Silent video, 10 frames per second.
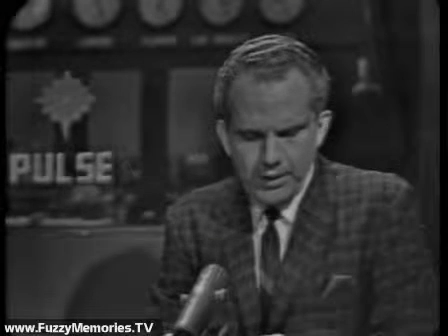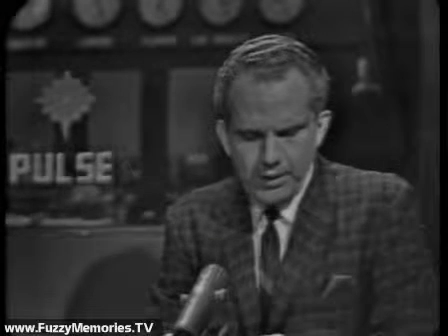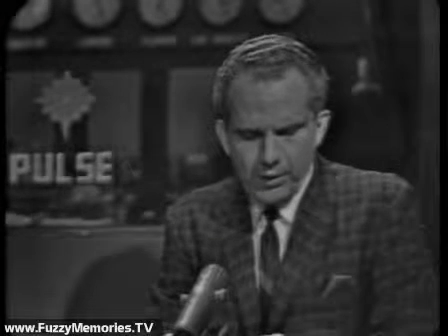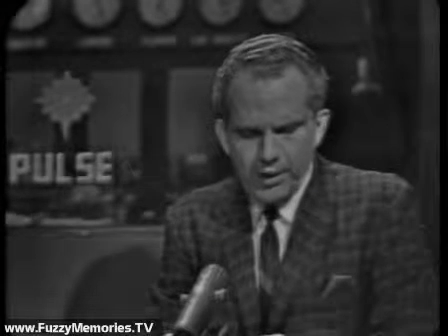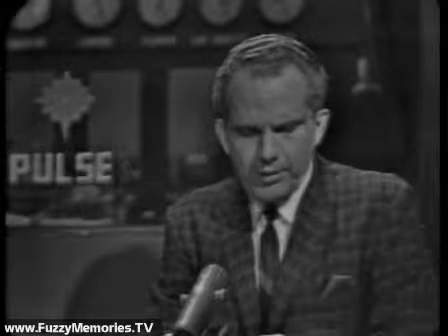
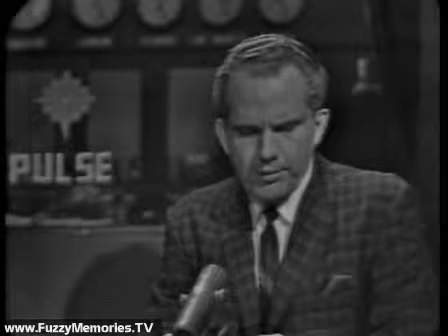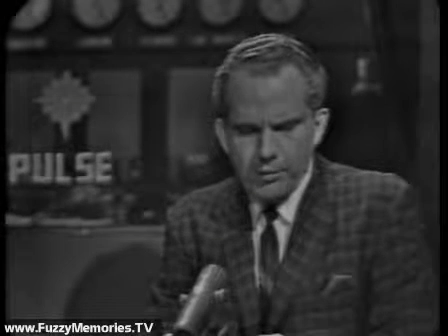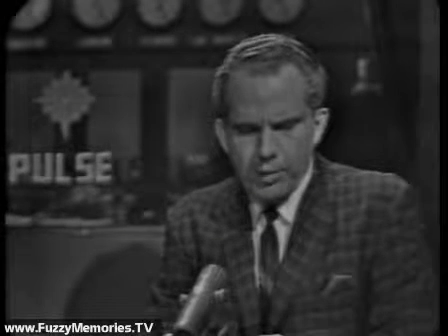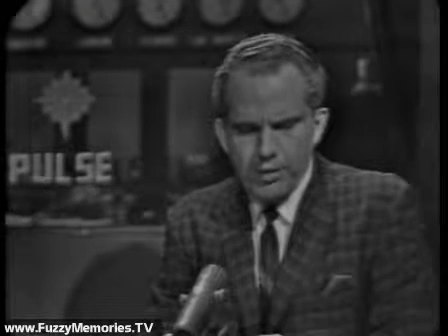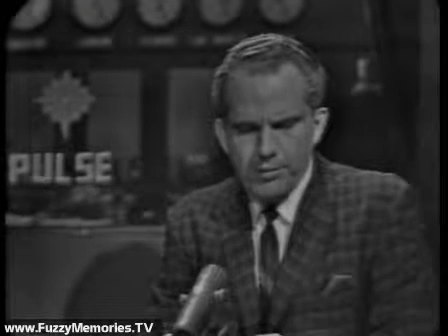The
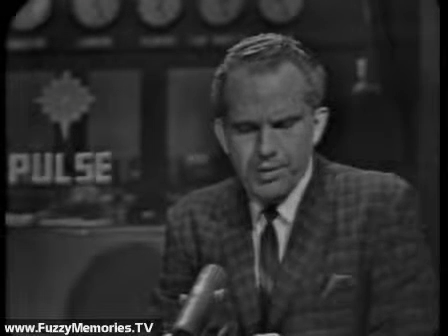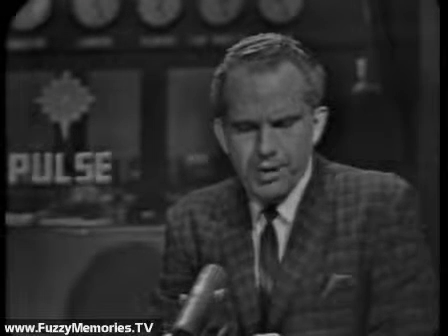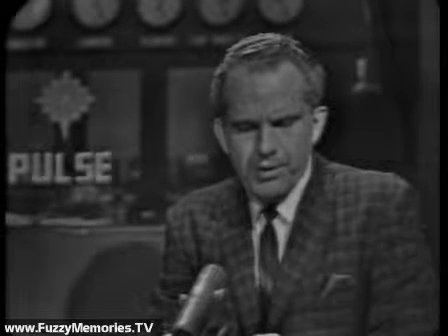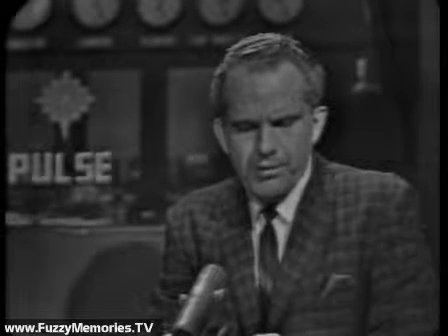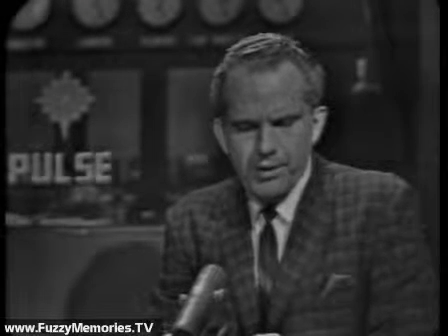
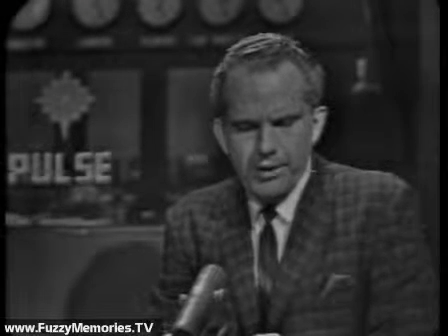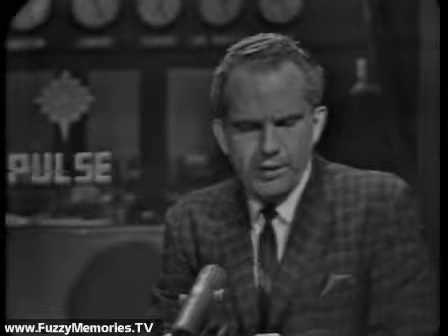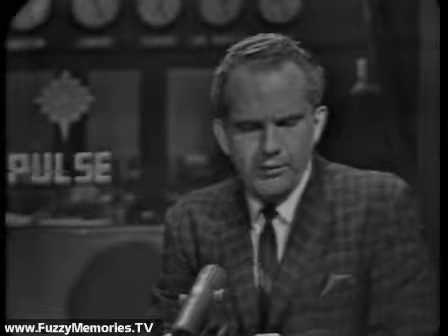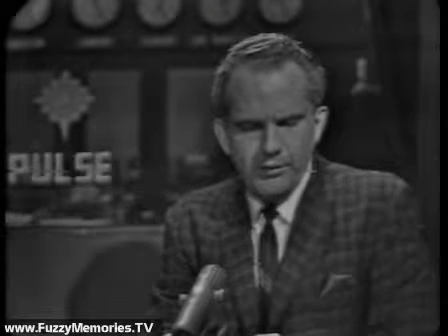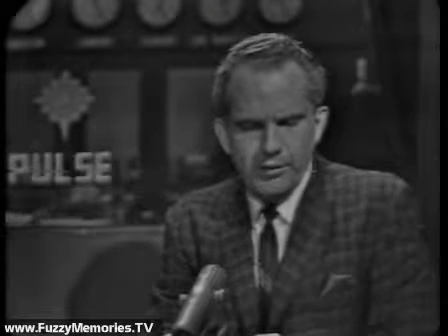101-pound
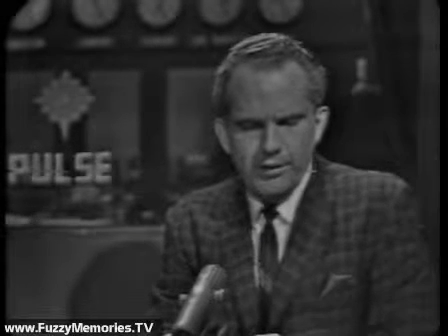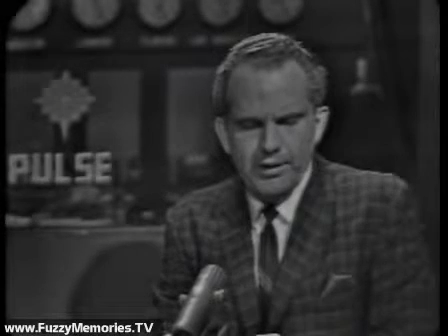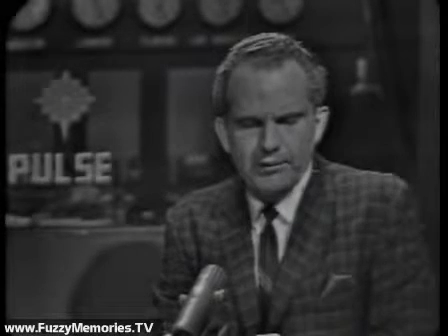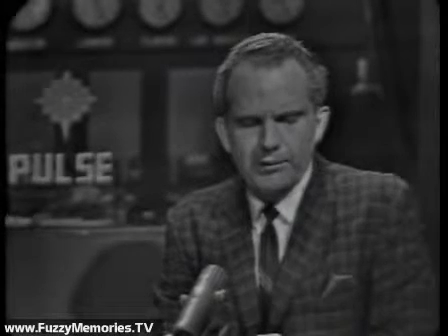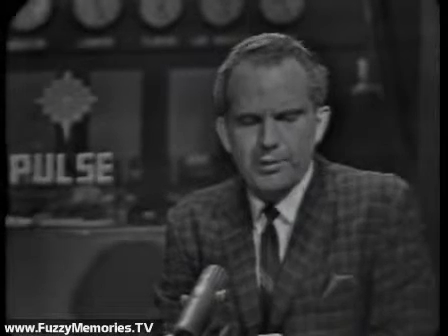radiation
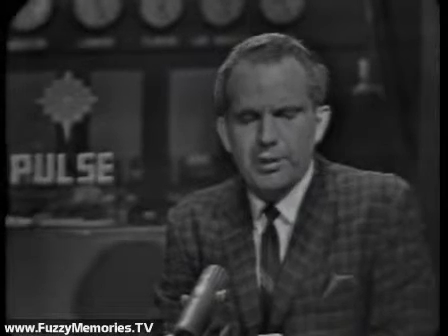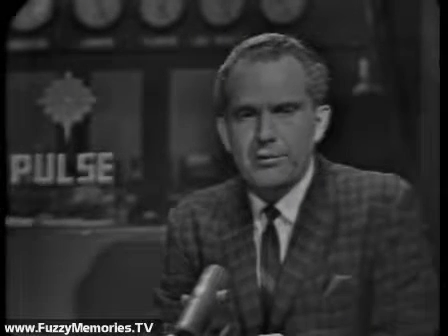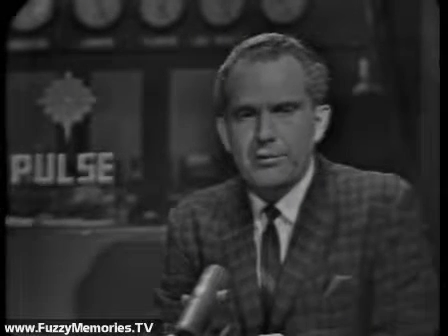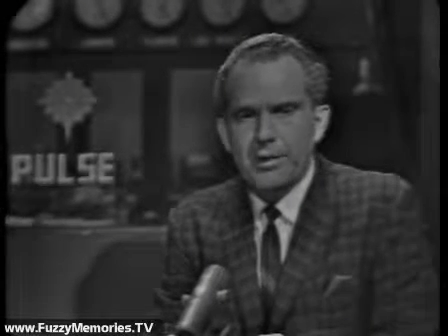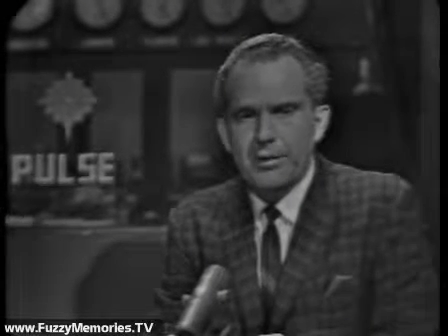detection
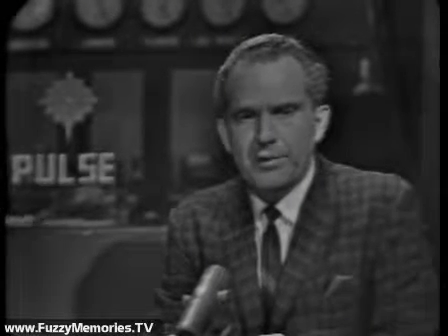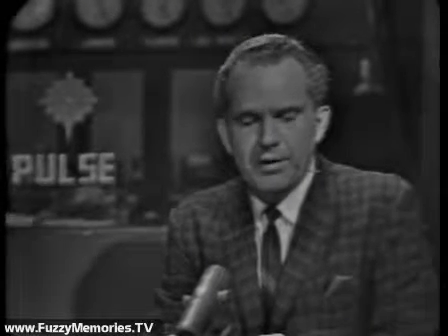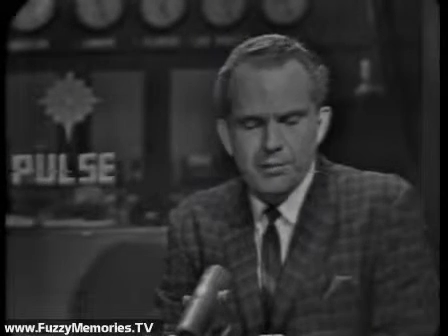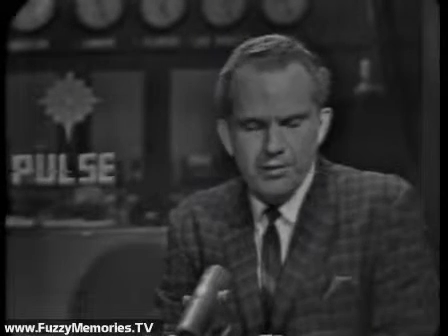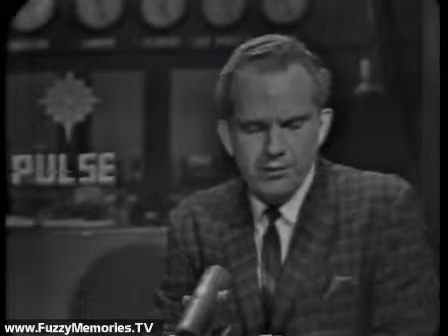spacecraft
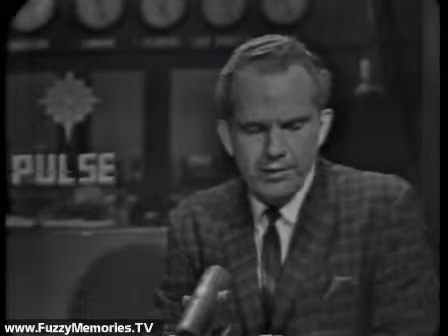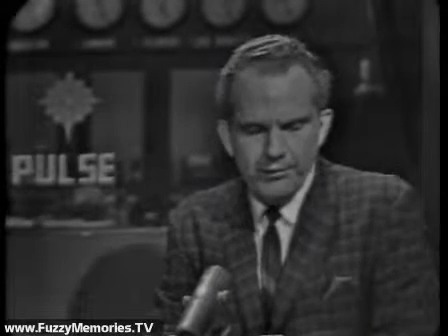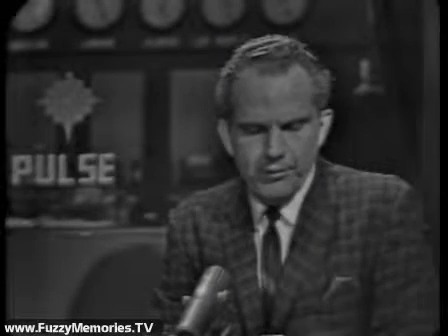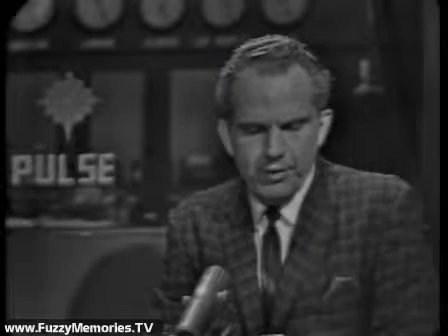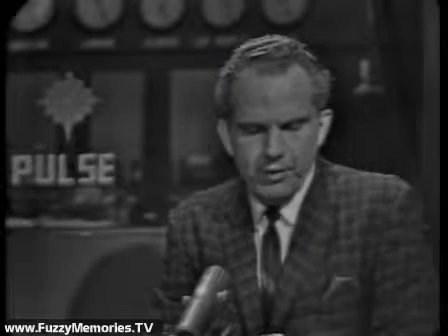had been
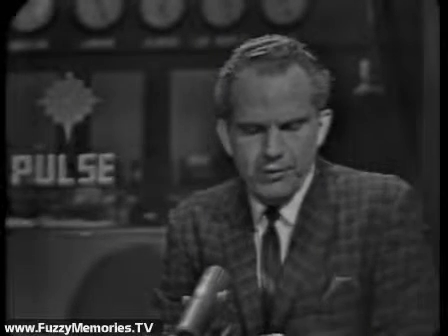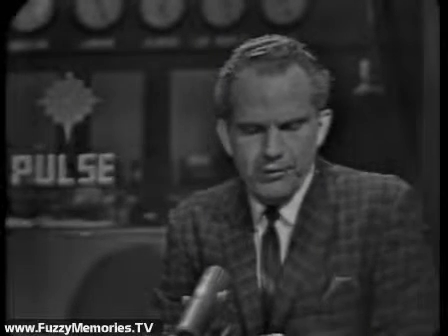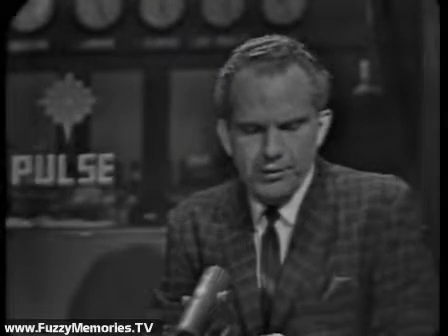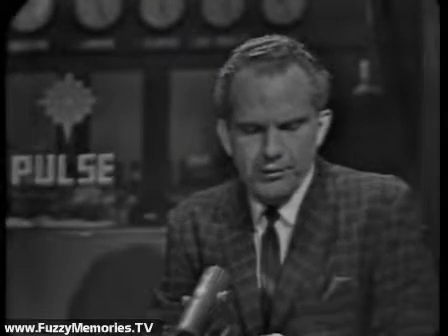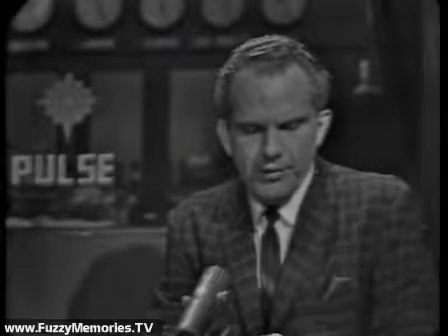set for
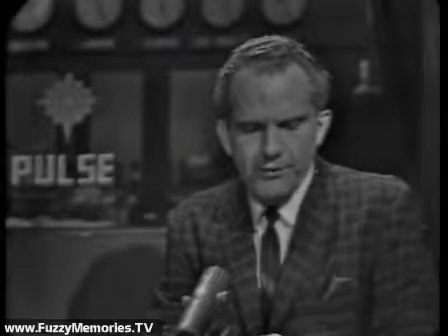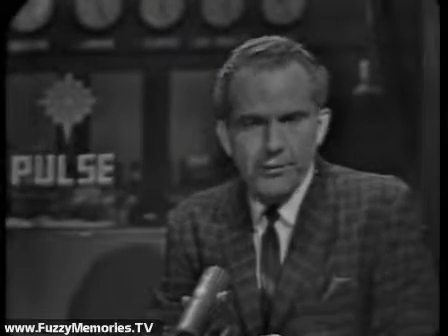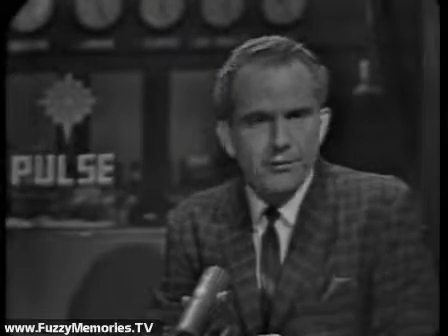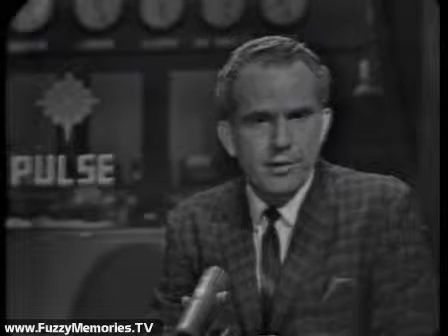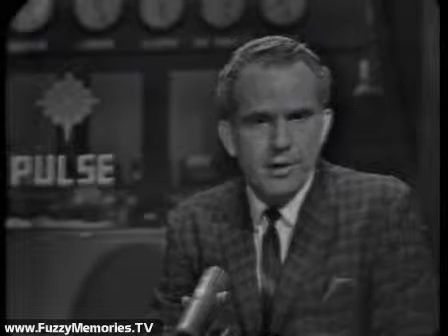launch at
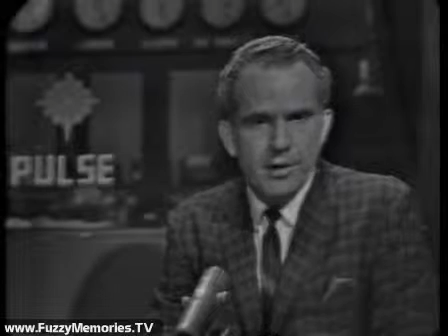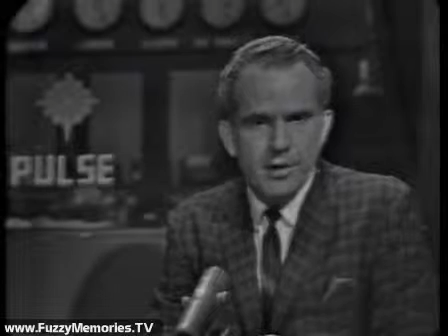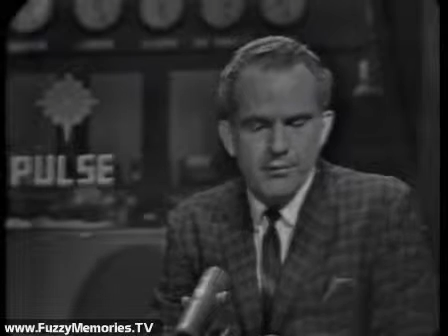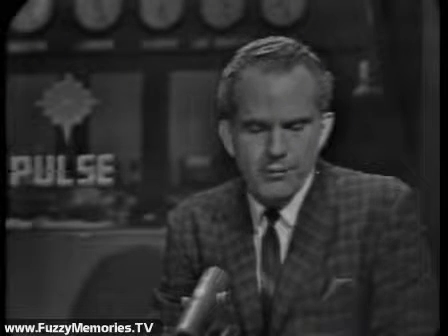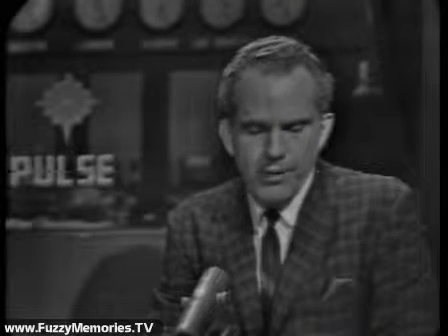3.50 a.m.